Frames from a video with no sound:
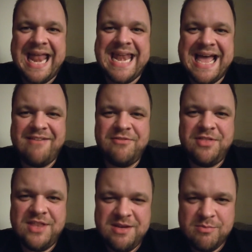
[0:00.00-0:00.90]
and
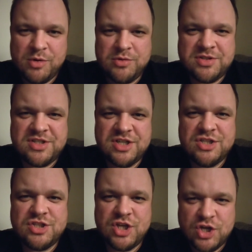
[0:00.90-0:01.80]
have the most
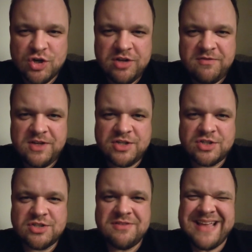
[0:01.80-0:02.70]
security
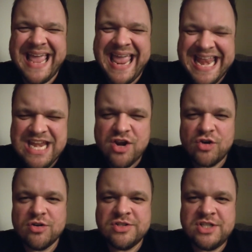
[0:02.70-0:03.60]
features of any
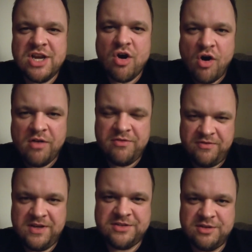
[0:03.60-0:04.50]
currency on the
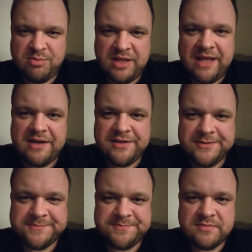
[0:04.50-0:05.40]
face of the
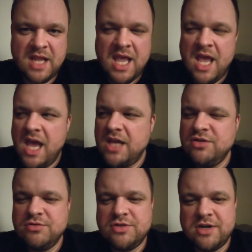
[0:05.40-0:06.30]
planet?
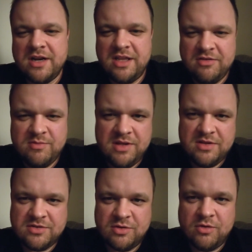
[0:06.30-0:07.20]
And don't try and give me
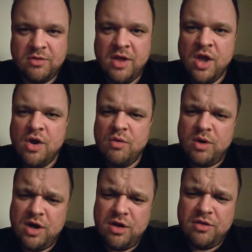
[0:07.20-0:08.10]
this whole,
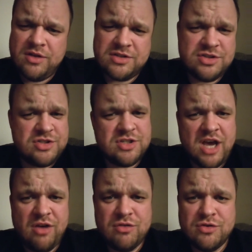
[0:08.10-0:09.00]
well, that's
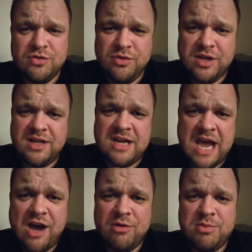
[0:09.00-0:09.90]
just how they're doing it
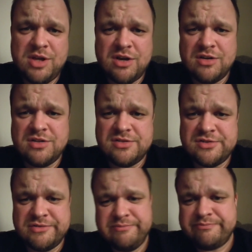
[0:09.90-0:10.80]
now
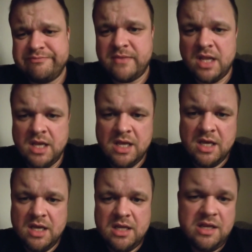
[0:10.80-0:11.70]
because,
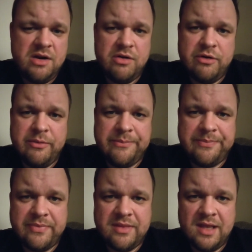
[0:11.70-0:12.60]
you know,
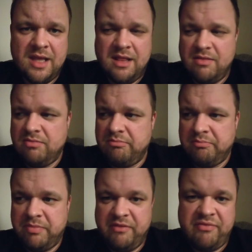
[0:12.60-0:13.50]

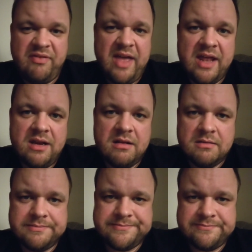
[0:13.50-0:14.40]
the Fed.